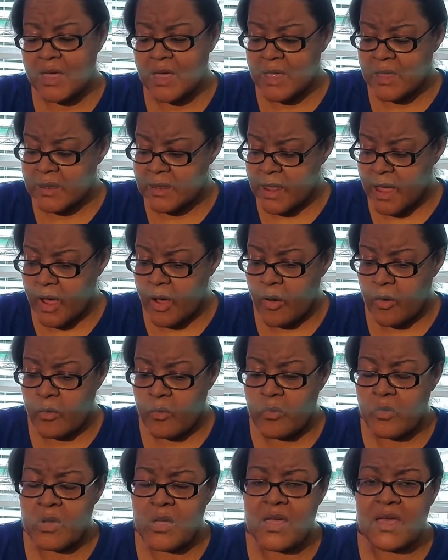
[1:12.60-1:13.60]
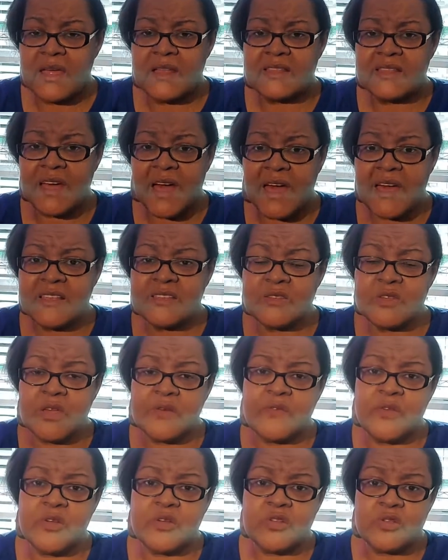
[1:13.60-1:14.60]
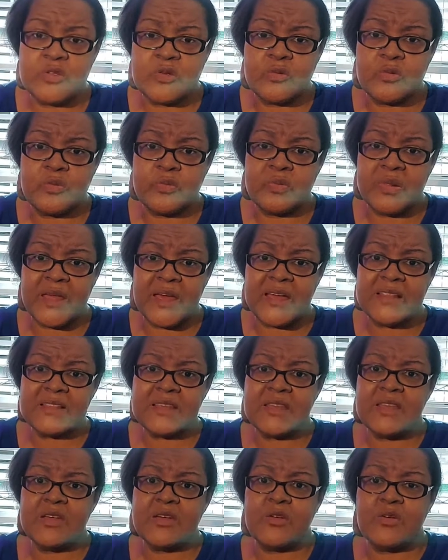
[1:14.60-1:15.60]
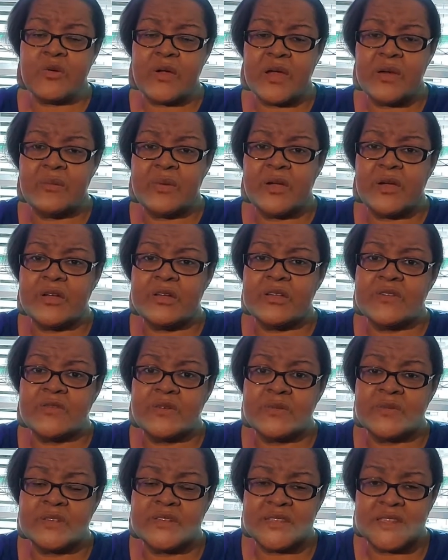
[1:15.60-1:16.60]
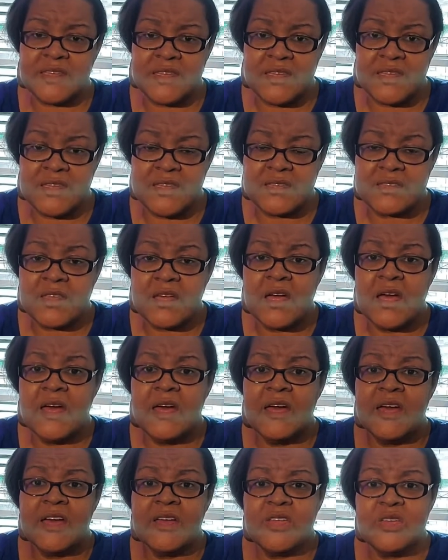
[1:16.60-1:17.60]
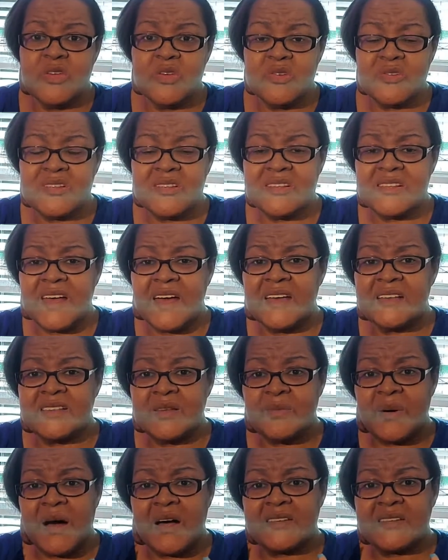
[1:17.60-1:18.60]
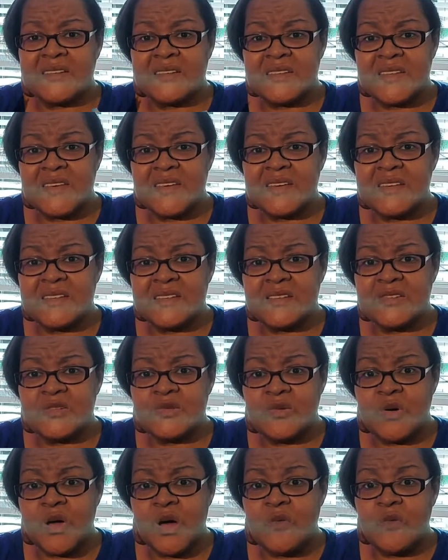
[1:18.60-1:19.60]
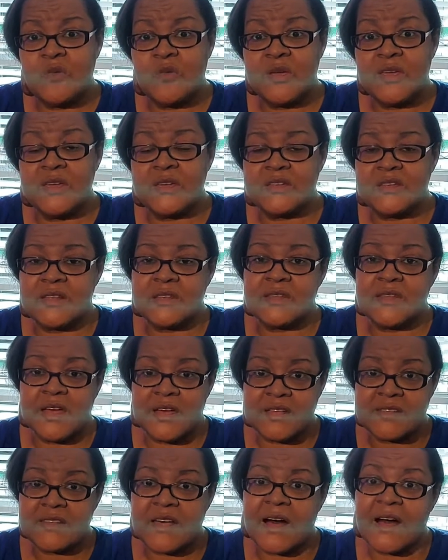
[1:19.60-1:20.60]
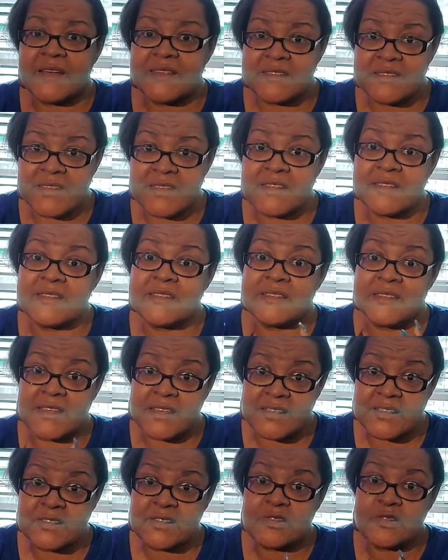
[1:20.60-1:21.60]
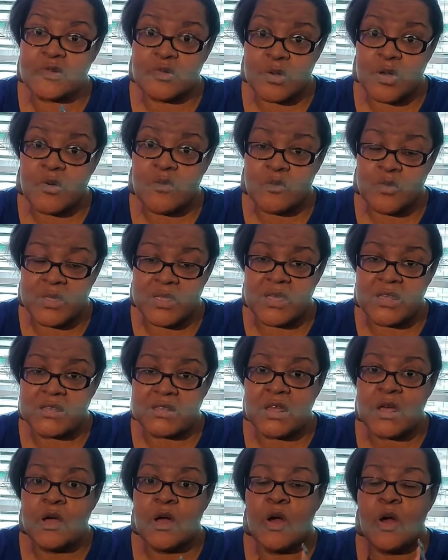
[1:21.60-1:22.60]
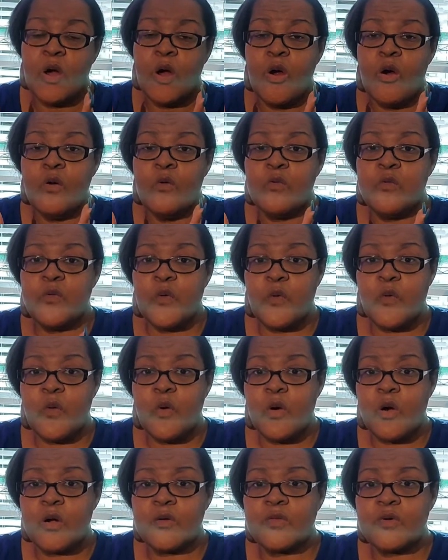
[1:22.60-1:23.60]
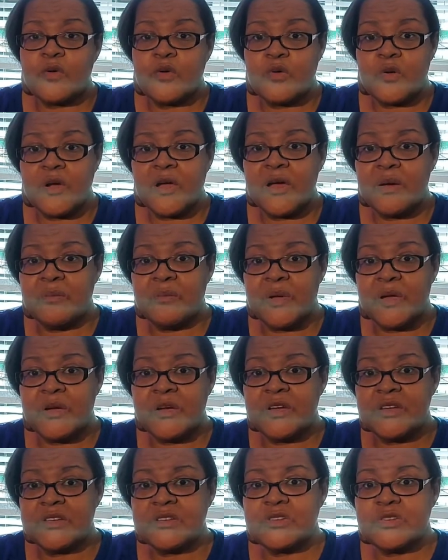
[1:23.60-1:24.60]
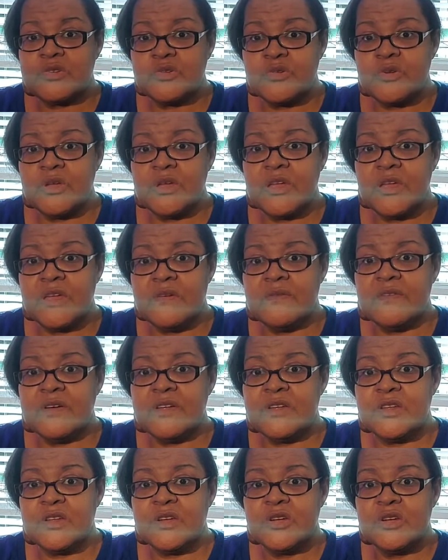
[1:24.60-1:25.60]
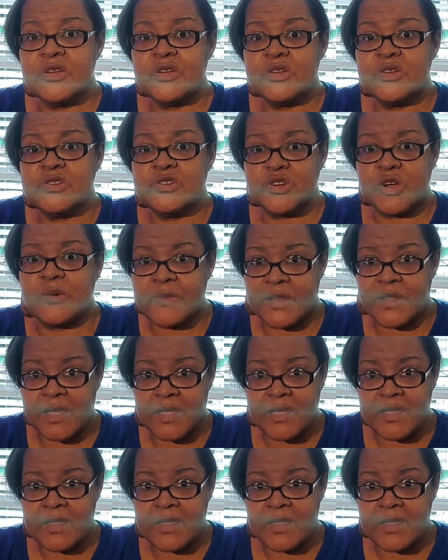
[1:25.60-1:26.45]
Now, if you're planting cranberries from seeds, it usually takes about 6 to 12 weeks. Yes, I said 6 to 12 weeks for the cranberries to even germinate.